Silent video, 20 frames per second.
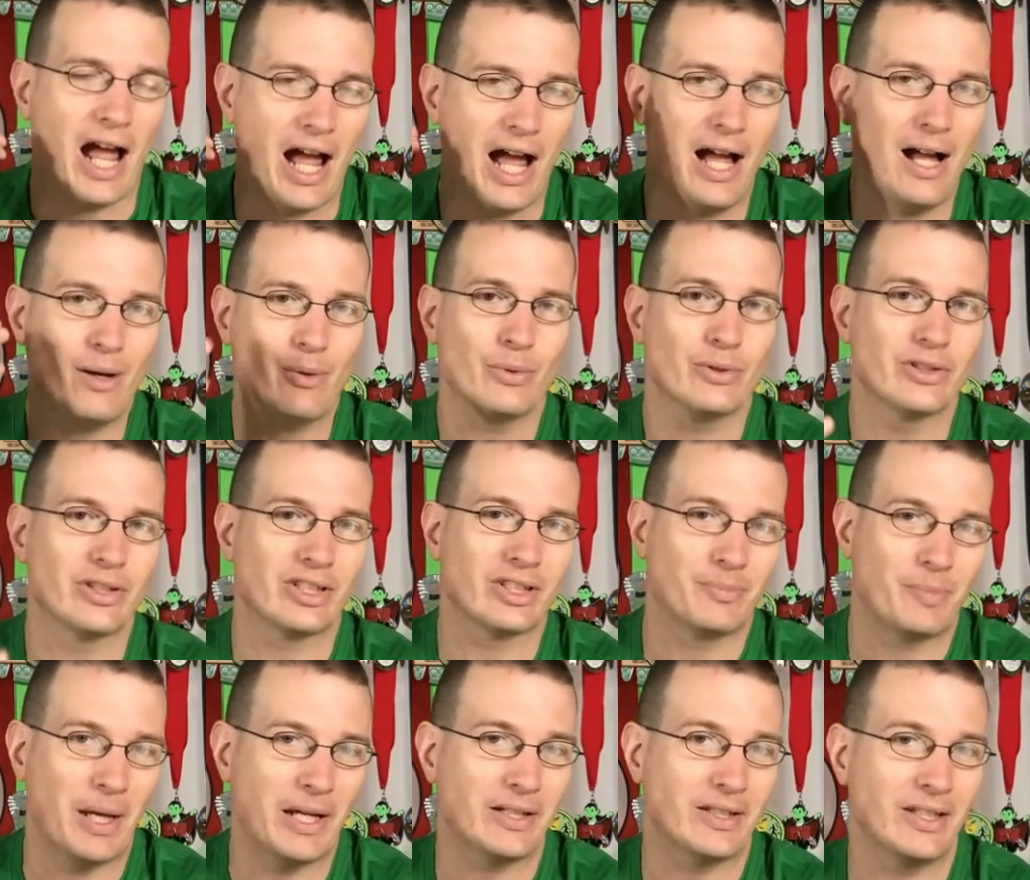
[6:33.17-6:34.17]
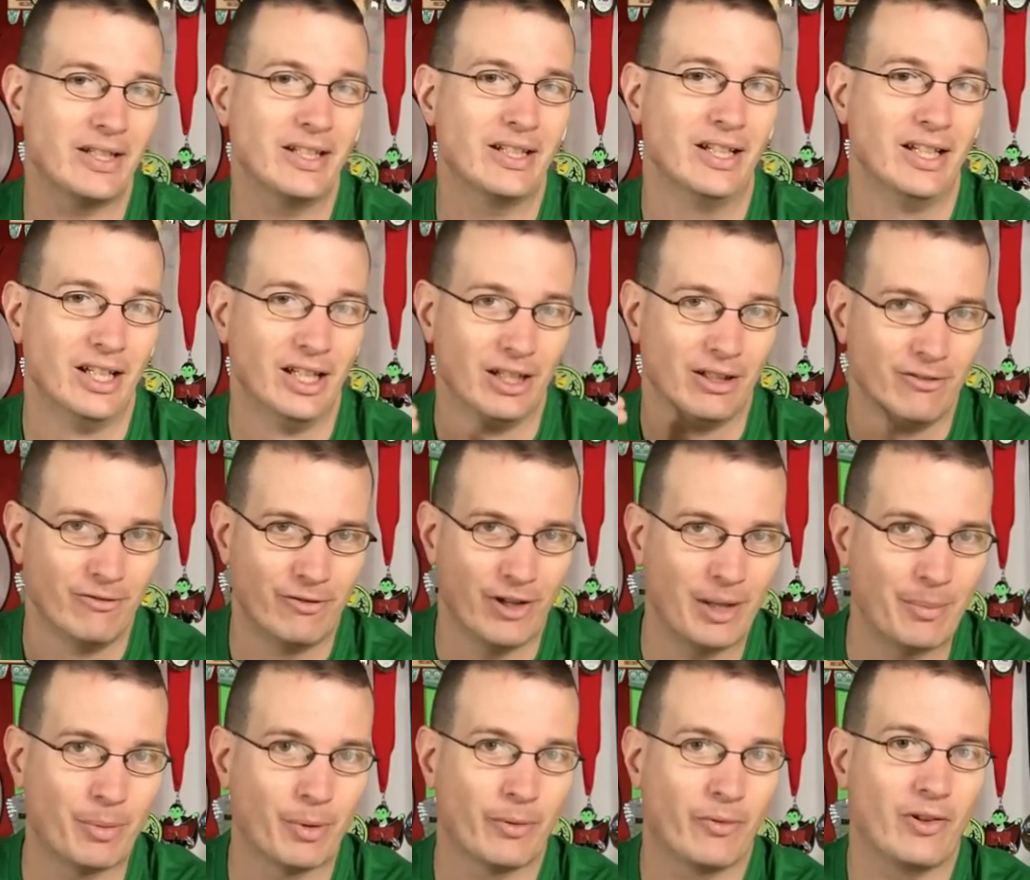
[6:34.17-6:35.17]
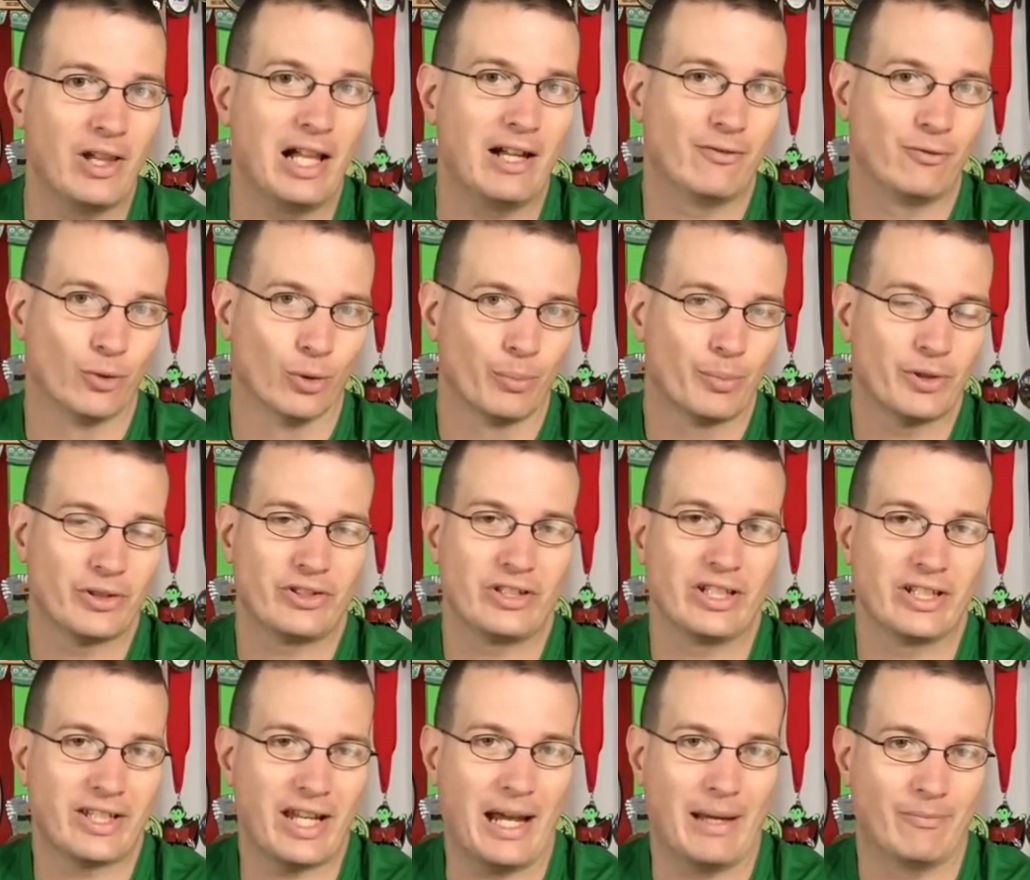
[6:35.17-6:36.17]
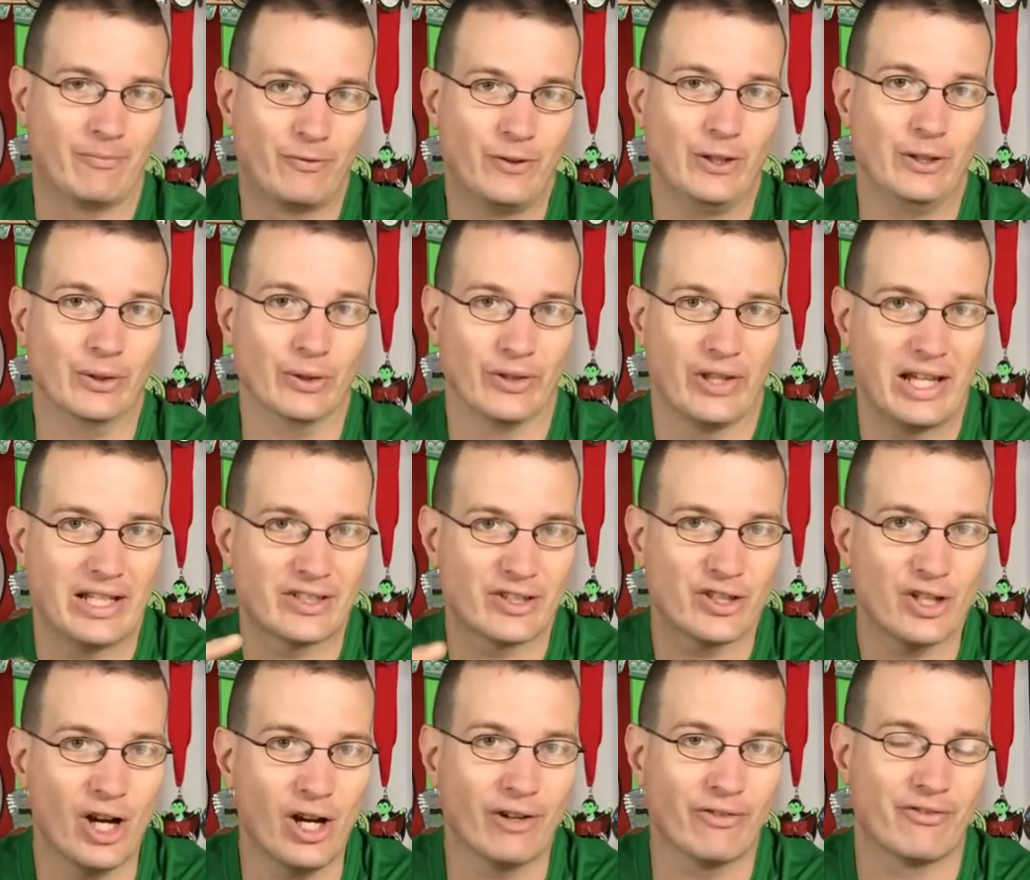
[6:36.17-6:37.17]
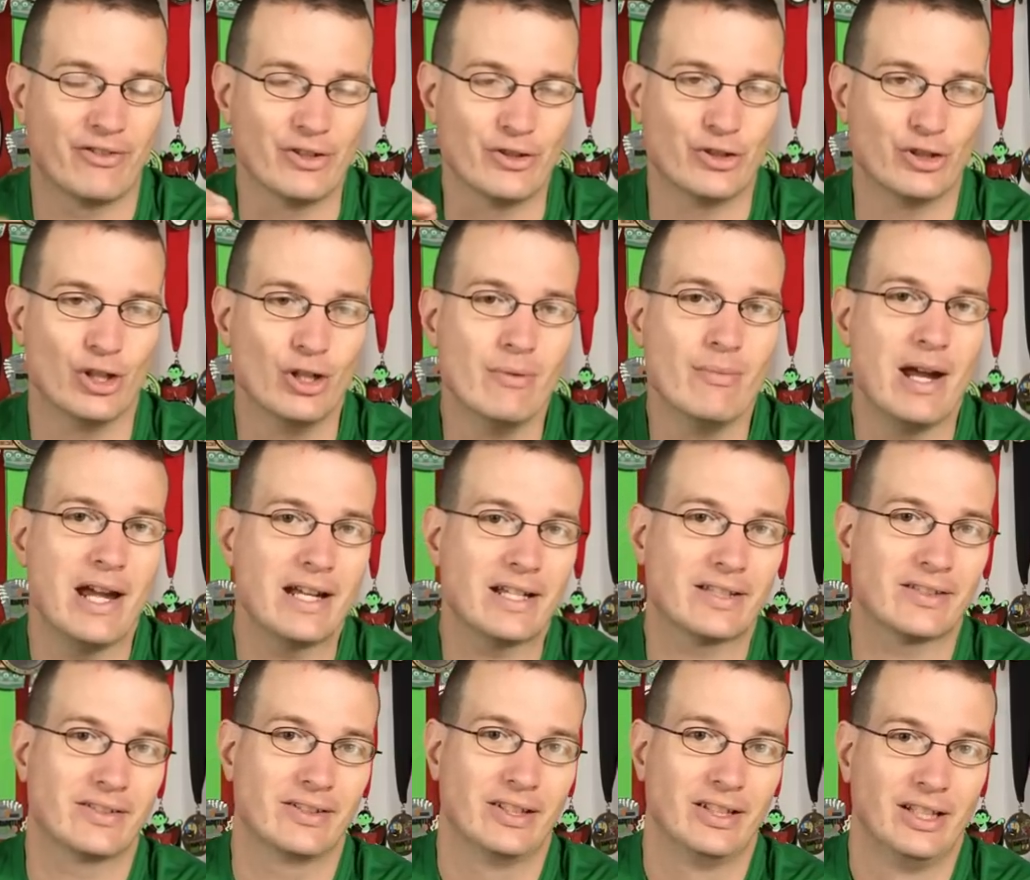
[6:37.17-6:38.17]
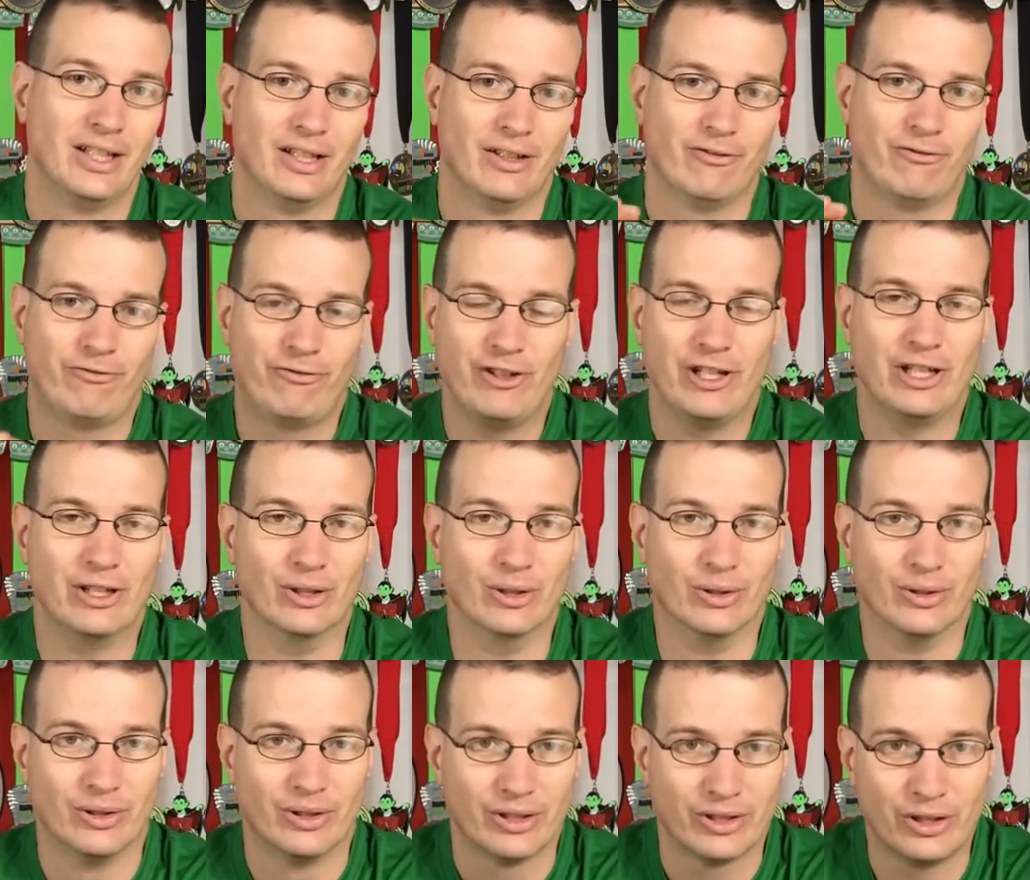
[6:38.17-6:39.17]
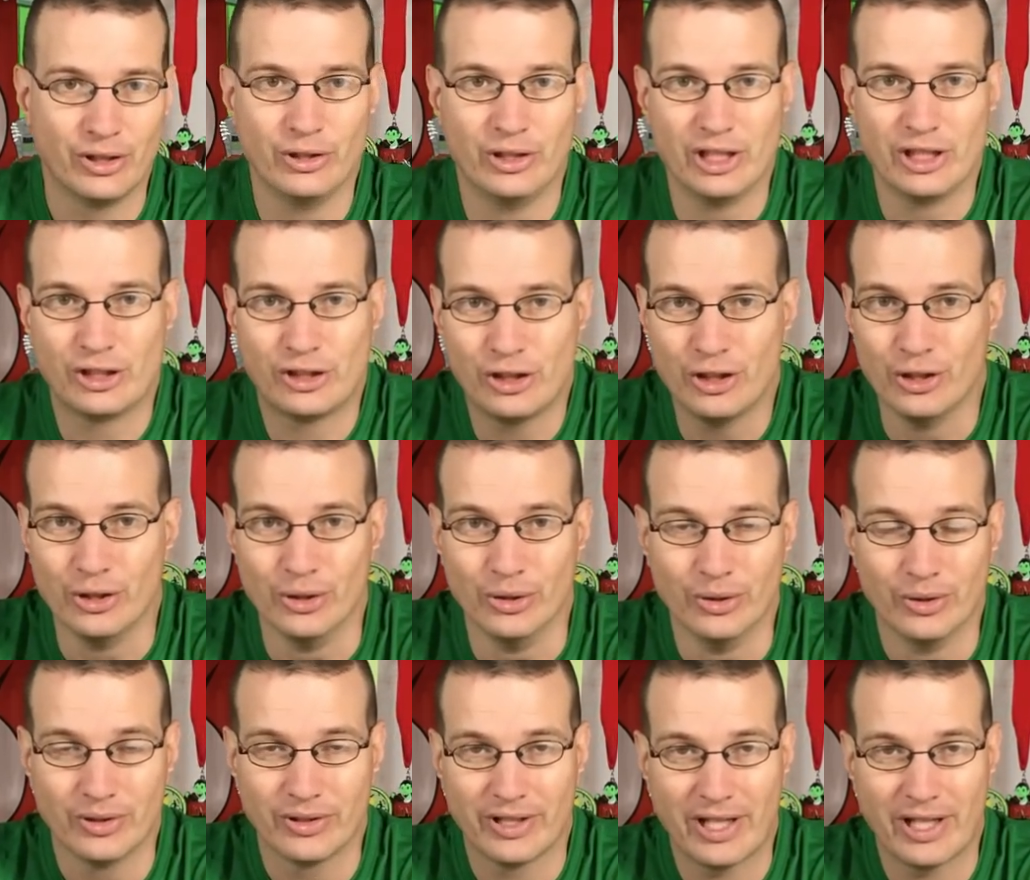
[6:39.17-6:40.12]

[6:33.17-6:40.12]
I was expecting Vaporfly 4% type feel, that soft ZoomX feel to this shoe.